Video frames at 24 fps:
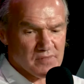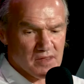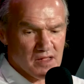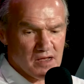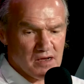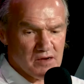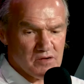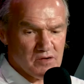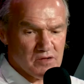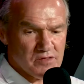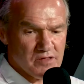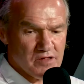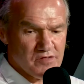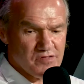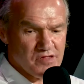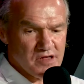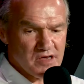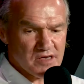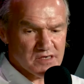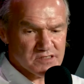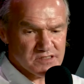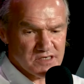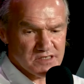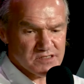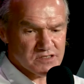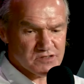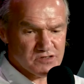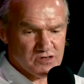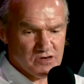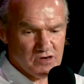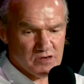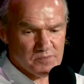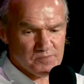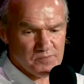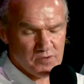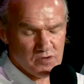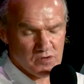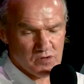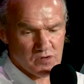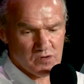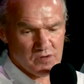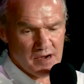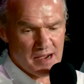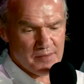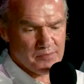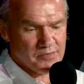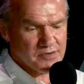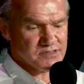The thing is, he's a dirt poor
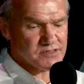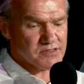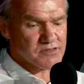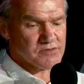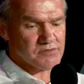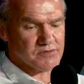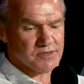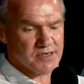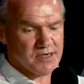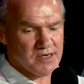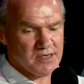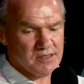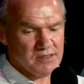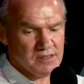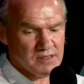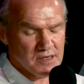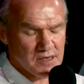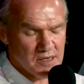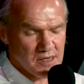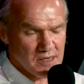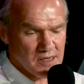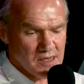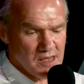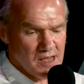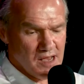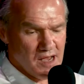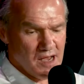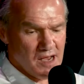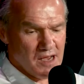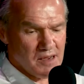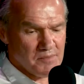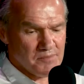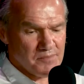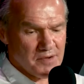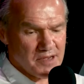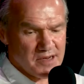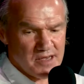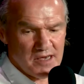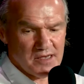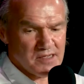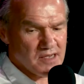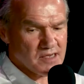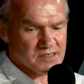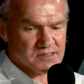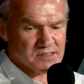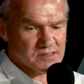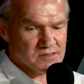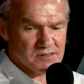Aboriginal kid, um, but he
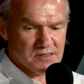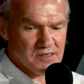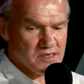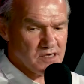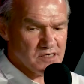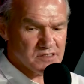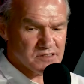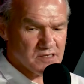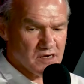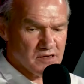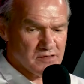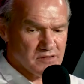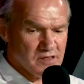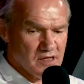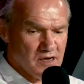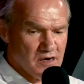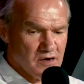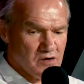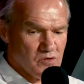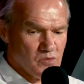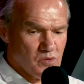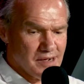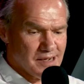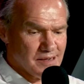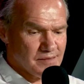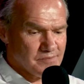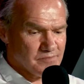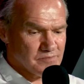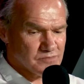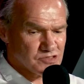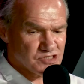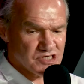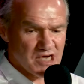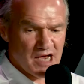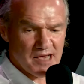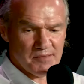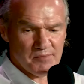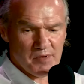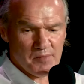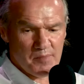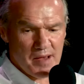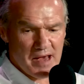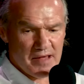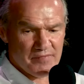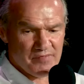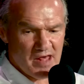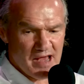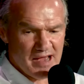doesn't, he's got no um, shame
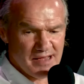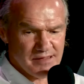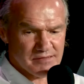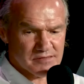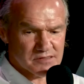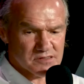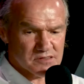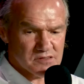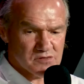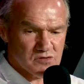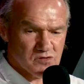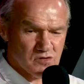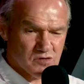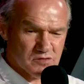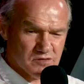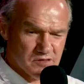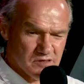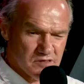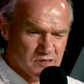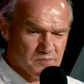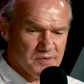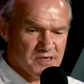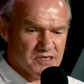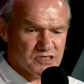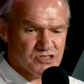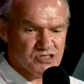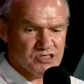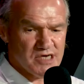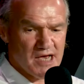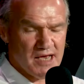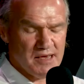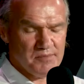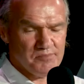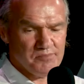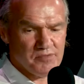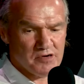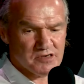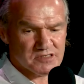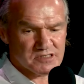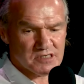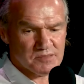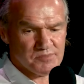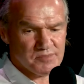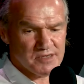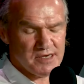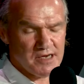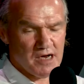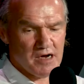about that, or a little bit of shame
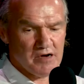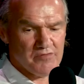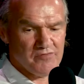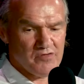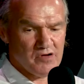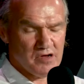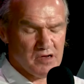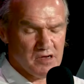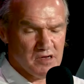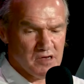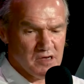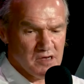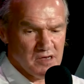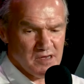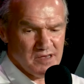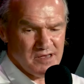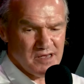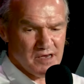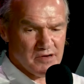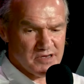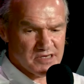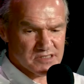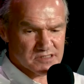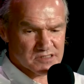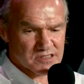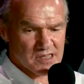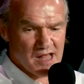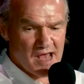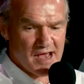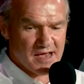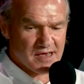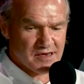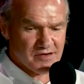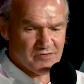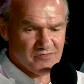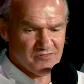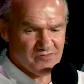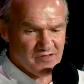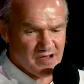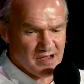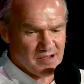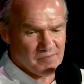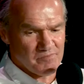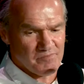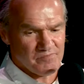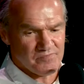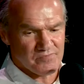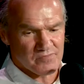possibly over, you know, his lack of
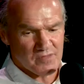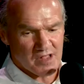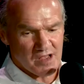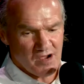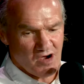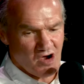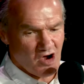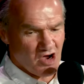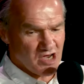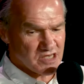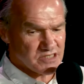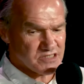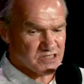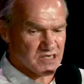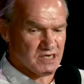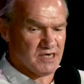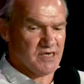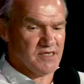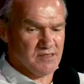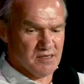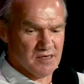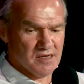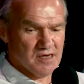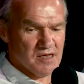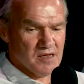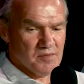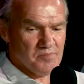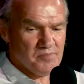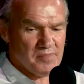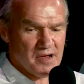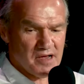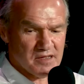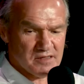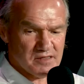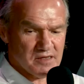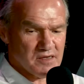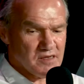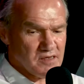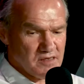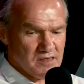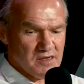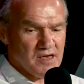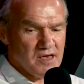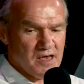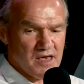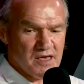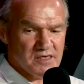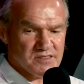um, hygiene, but
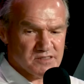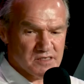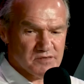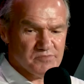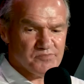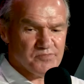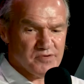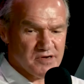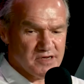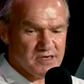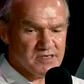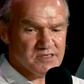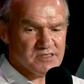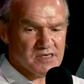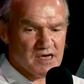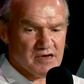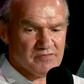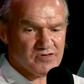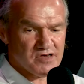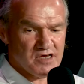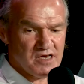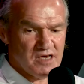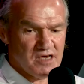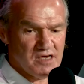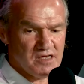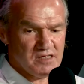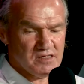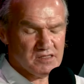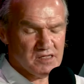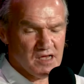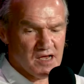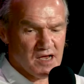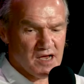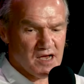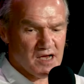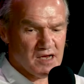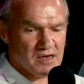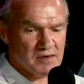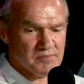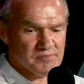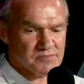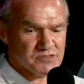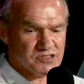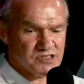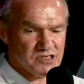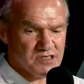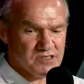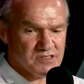he's a pretty tough kid.
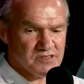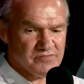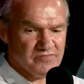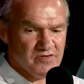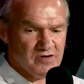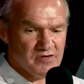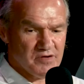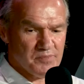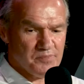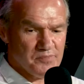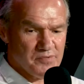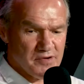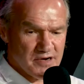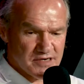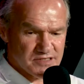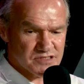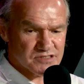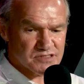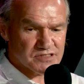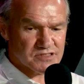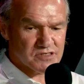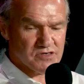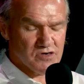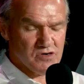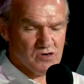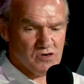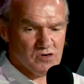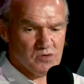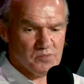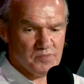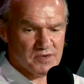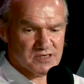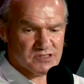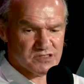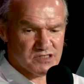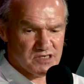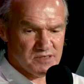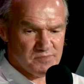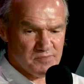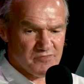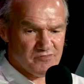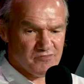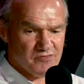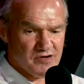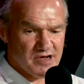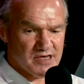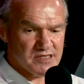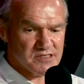Um, she's a very precious girl, but she
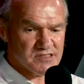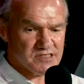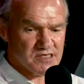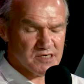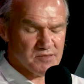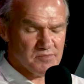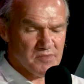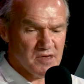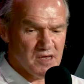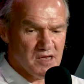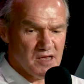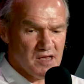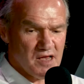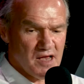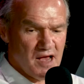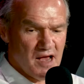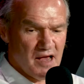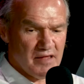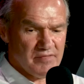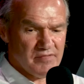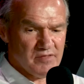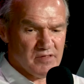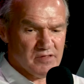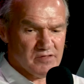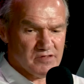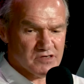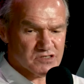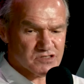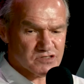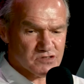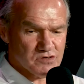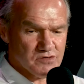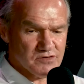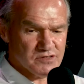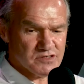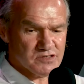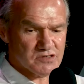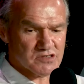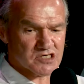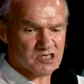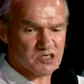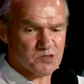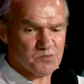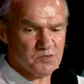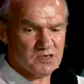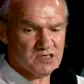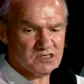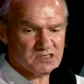befriends him. And the story sort of
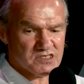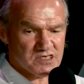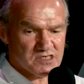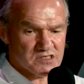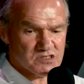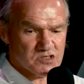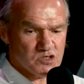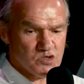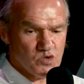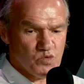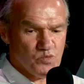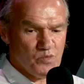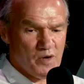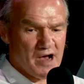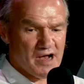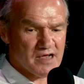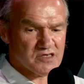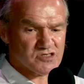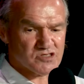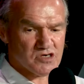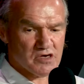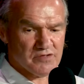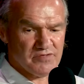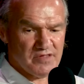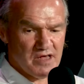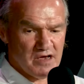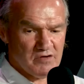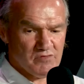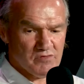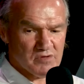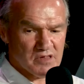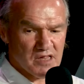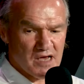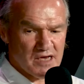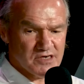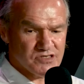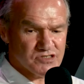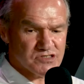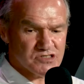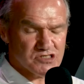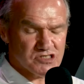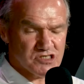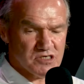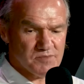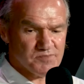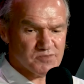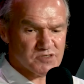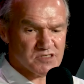spins in two parts on their
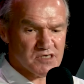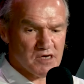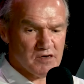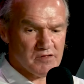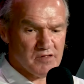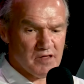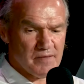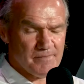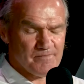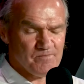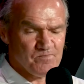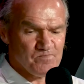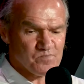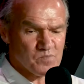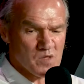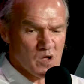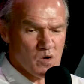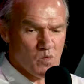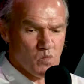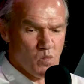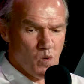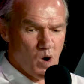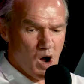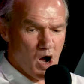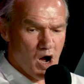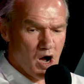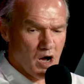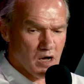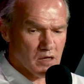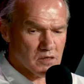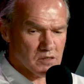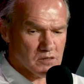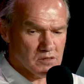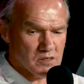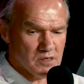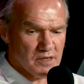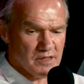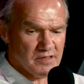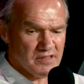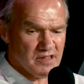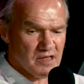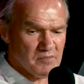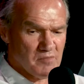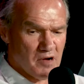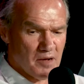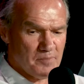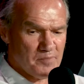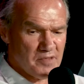relationship, so that while
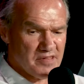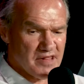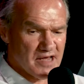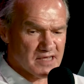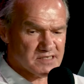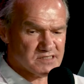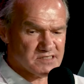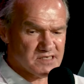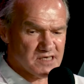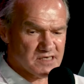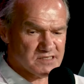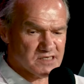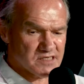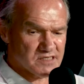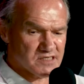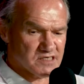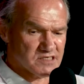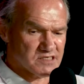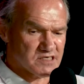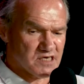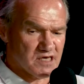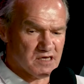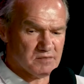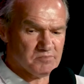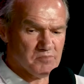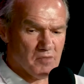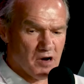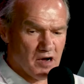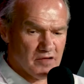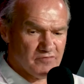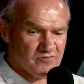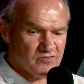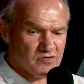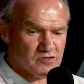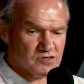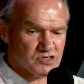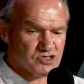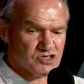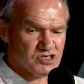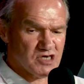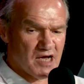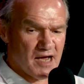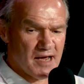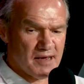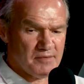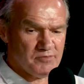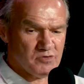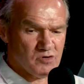there might be that sense that this kid might feel
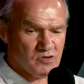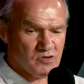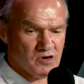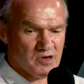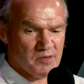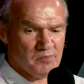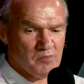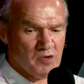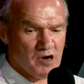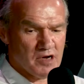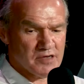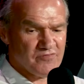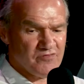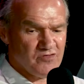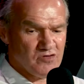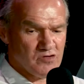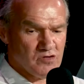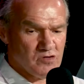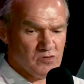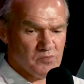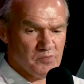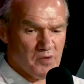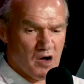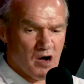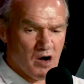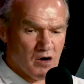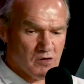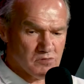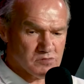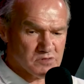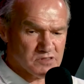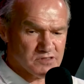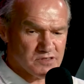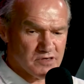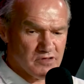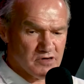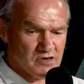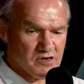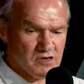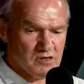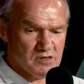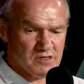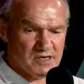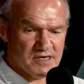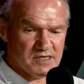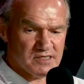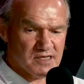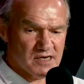ashamed or he might feel beholden to the girl,
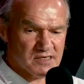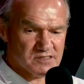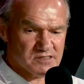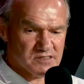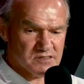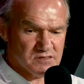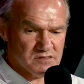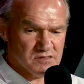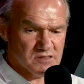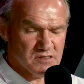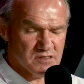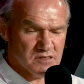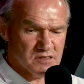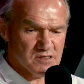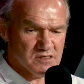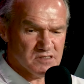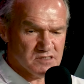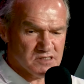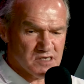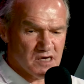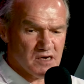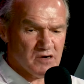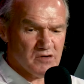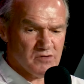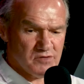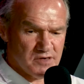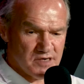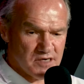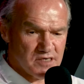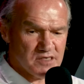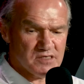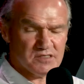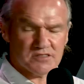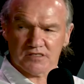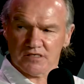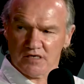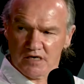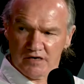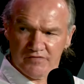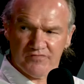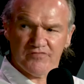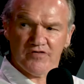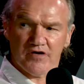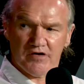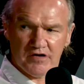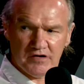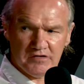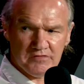he doesn't. So he's a
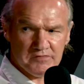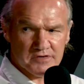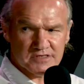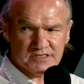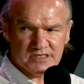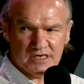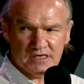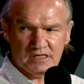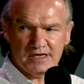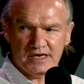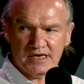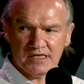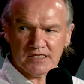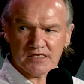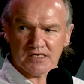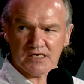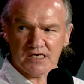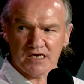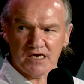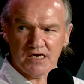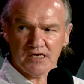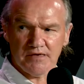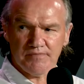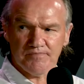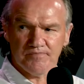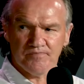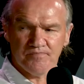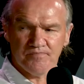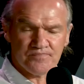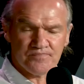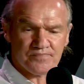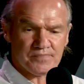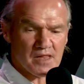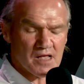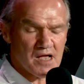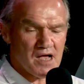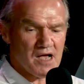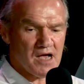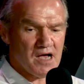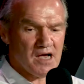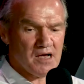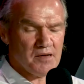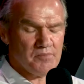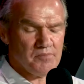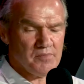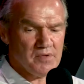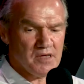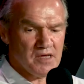very resilient kid.
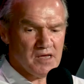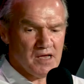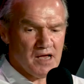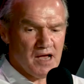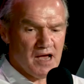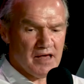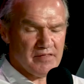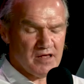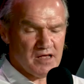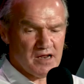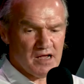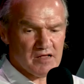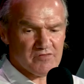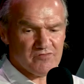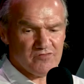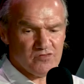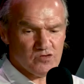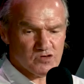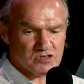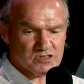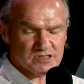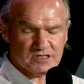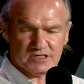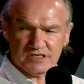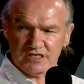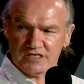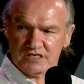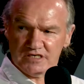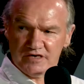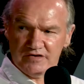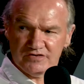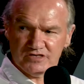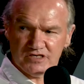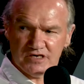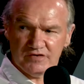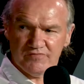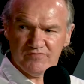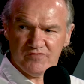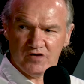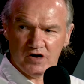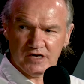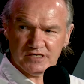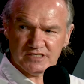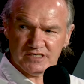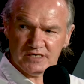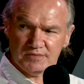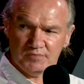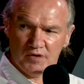Um, and then, unfortunately, she, she
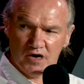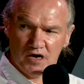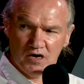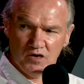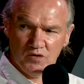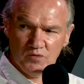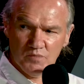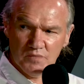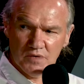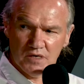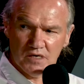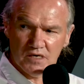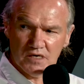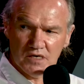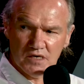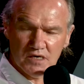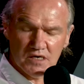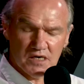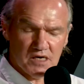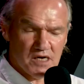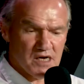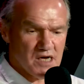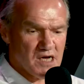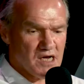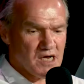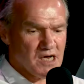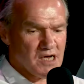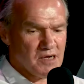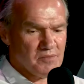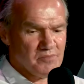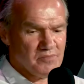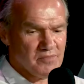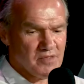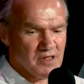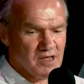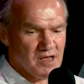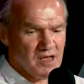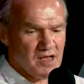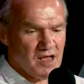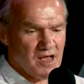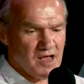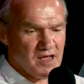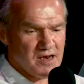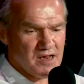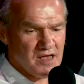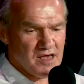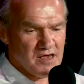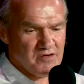invites him home, um,
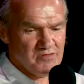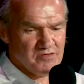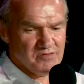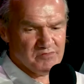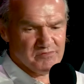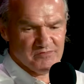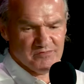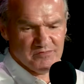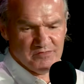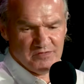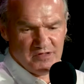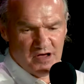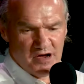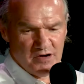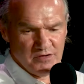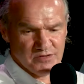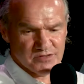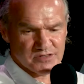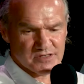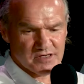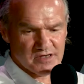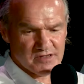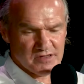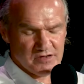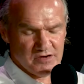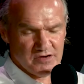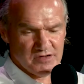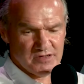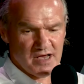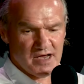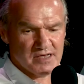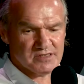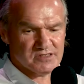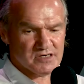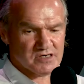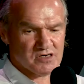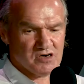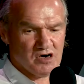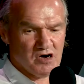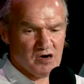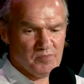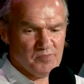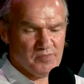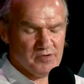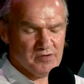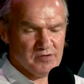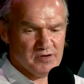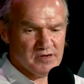and he knows that her dad's a
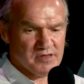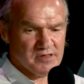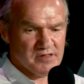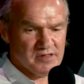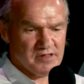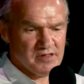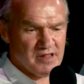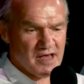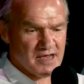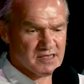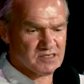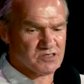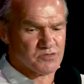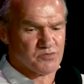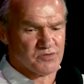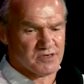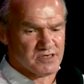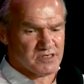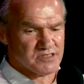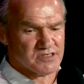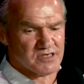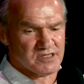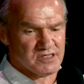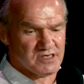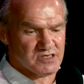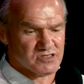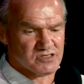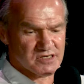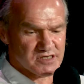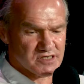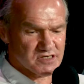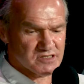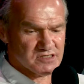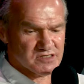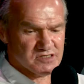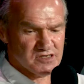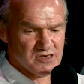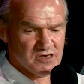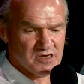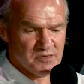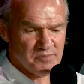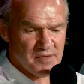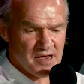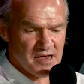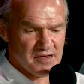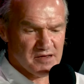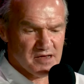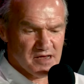copper, and that's what he's initially concerned
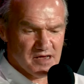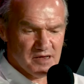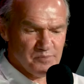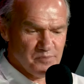about.